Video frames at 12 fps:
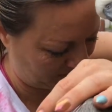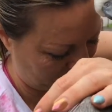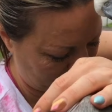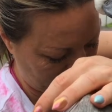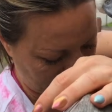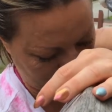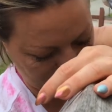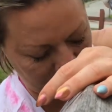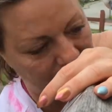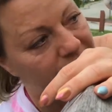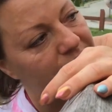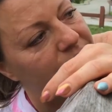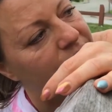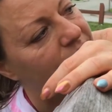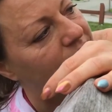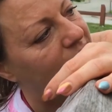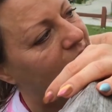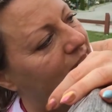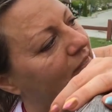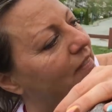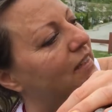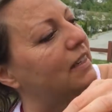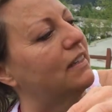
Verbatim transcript: good boy, Joseph. Not that one,